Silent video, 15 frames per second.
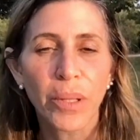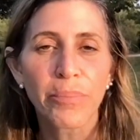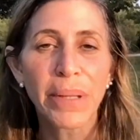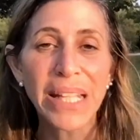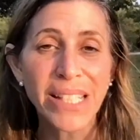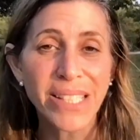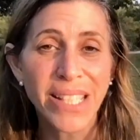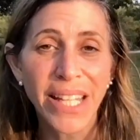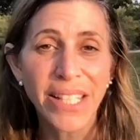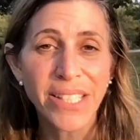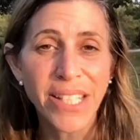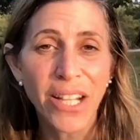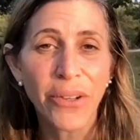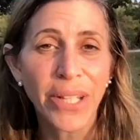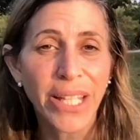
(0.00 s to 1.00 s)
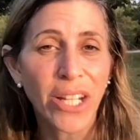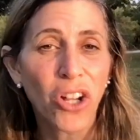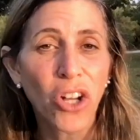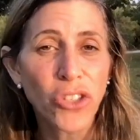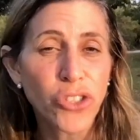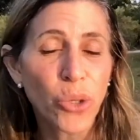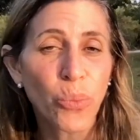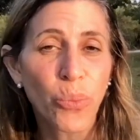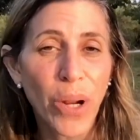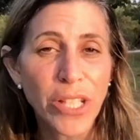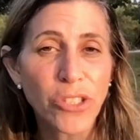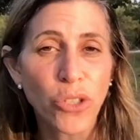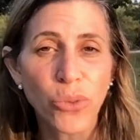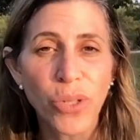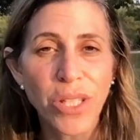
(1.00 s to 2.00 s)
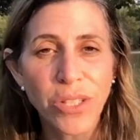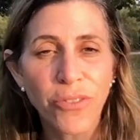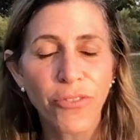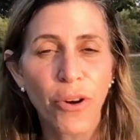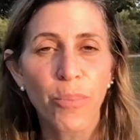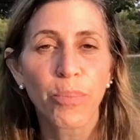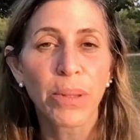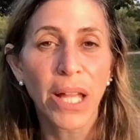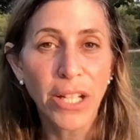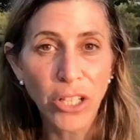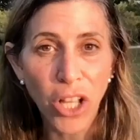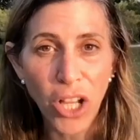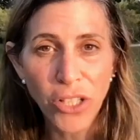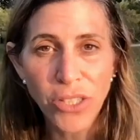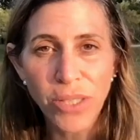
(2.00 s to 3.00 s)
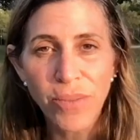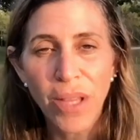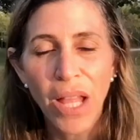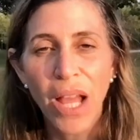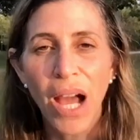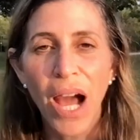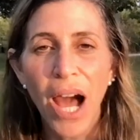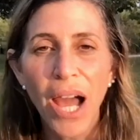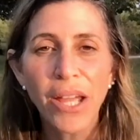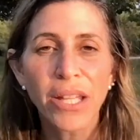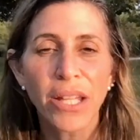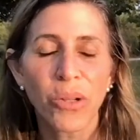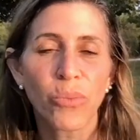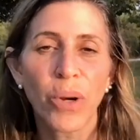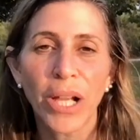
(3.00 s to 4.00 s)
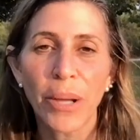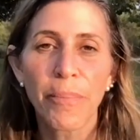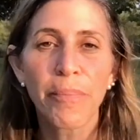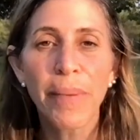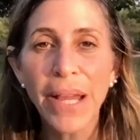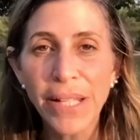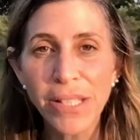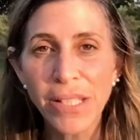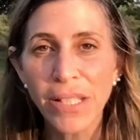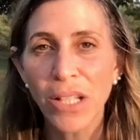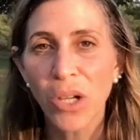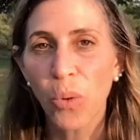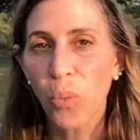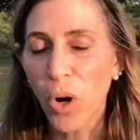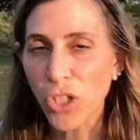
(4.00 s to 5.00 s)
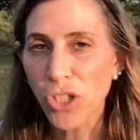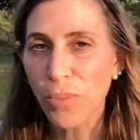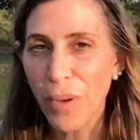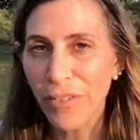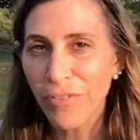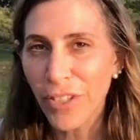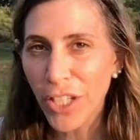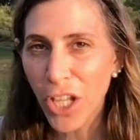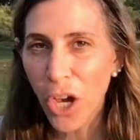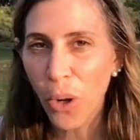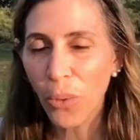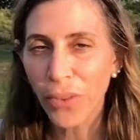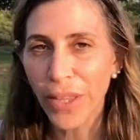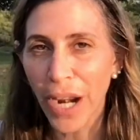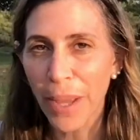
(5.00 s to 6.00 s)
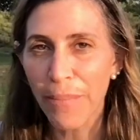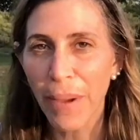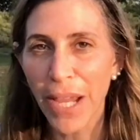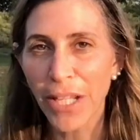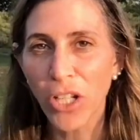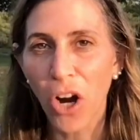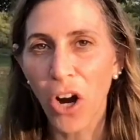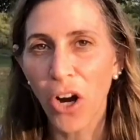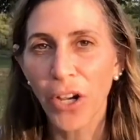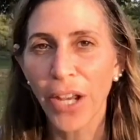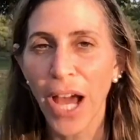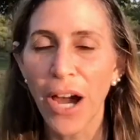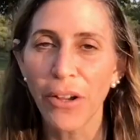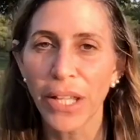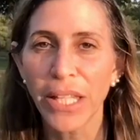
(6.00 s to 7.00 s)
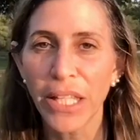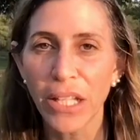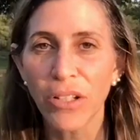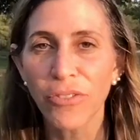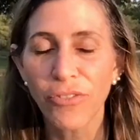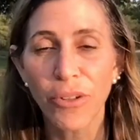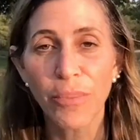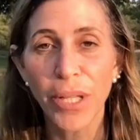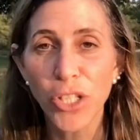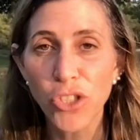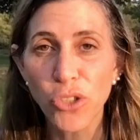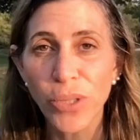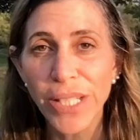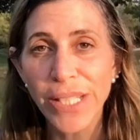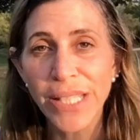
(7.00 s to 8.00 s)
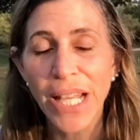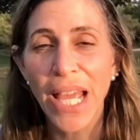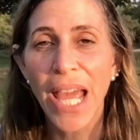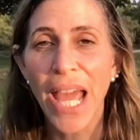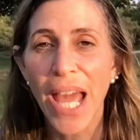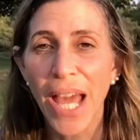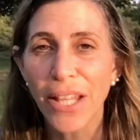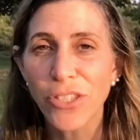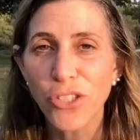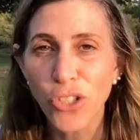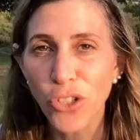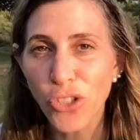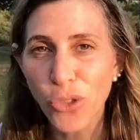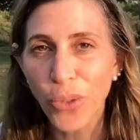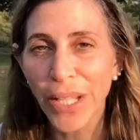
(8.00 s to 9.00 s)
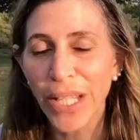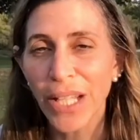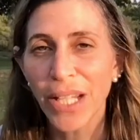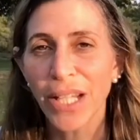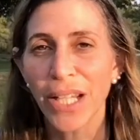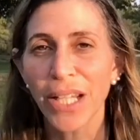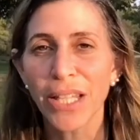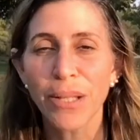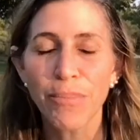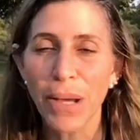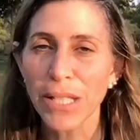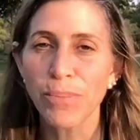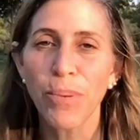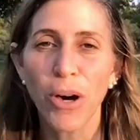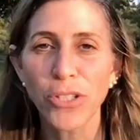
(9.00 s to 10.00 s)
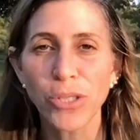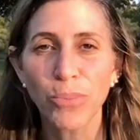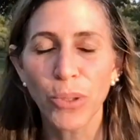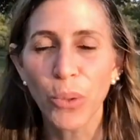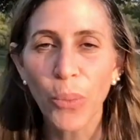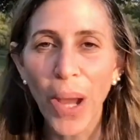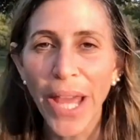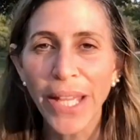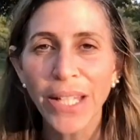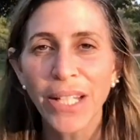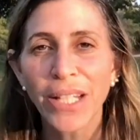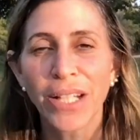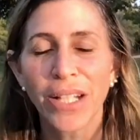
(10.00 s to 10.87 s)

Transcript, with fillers: being sedentary can also raise your risk for blood clots. I recommend watching my video that I made on how to heal from injuries and surgery in the best possible way.